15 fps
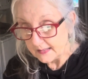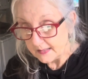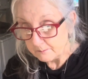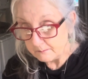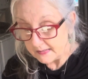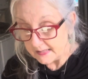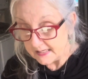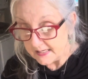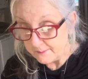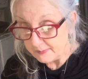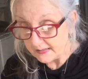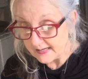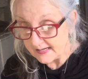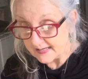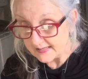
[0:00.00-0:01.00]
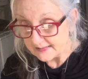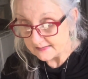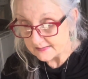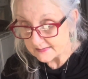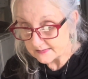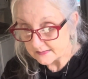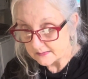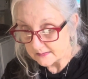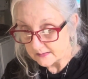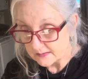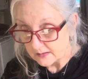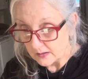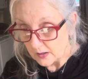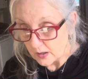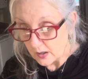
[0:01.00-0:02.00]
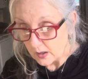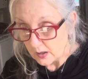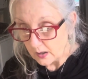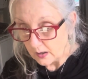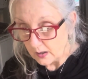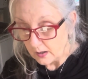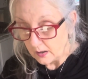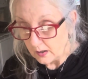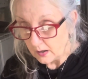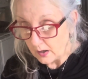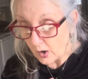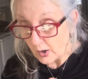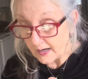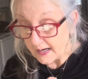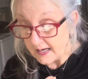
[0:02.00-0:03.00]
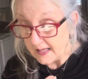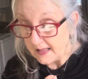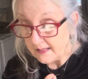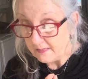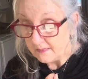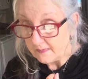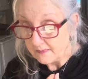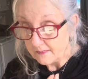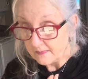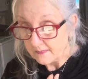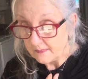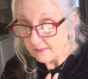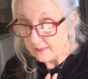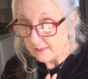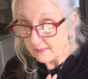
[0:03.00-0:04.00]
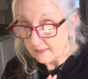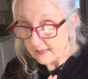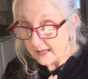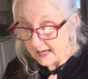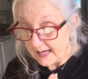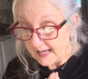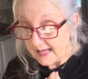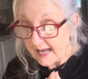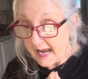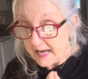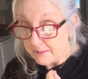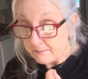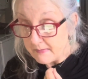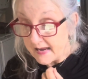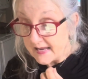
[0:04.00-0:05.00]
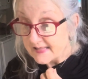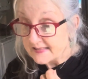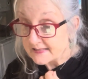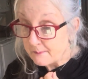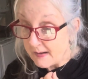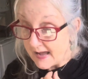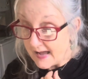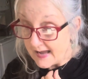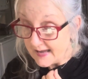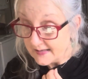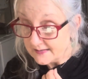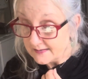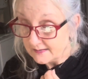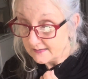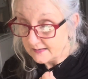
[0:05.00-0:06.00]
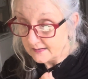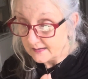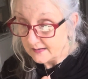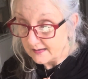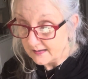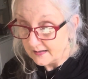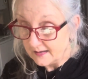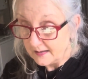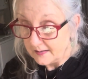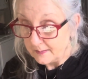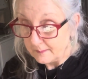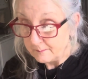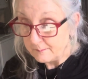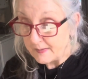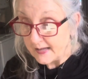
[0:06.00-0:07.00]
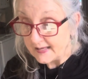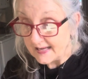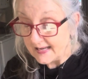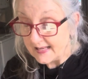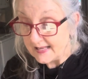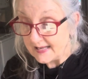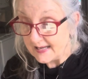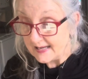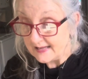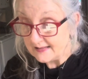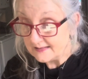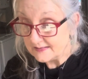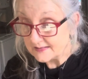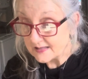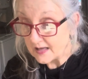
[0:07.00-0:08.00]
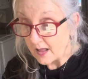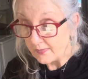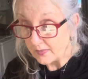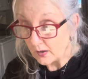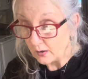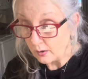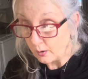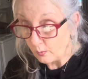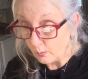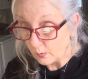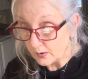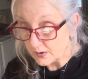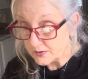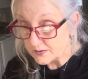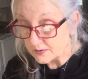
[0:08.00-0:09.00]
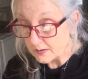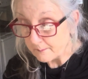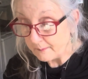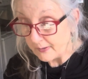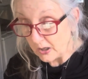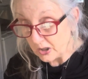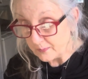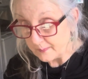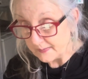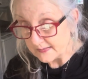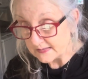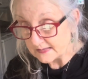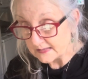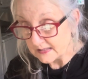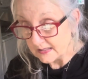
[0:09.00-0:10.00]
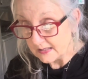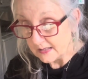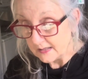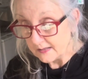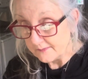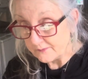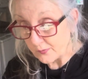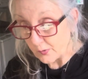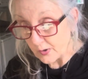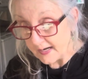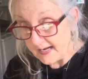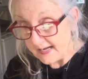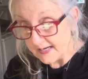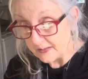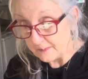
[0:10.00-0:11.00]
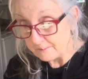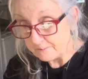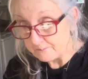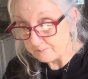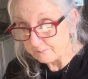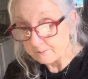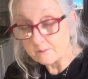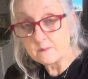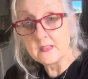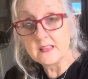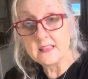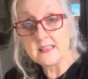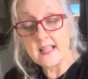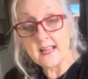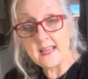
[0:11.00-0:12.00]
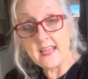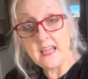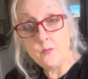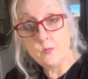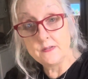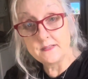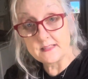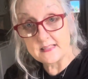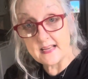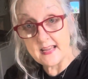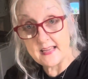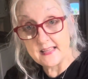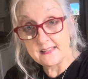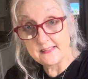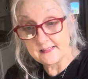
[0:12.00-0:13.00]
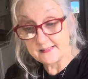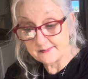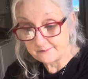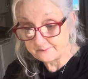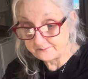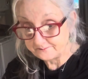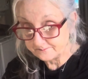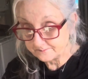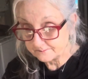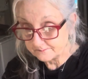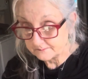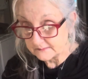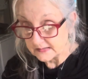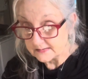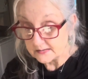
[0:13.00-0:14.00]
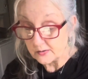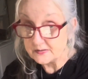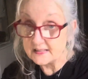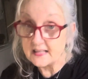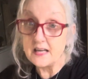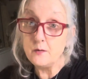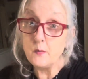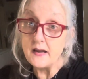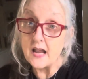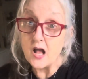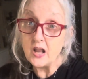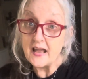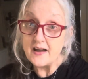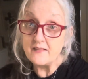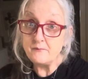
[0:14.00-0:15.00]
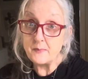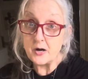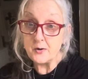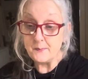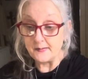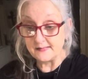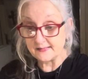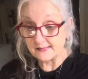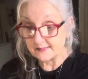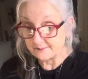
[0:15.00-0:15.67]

Many plans are in, in a man's mind, but it is the Lord's purpose for him that he will stand. So see, we all have purpose.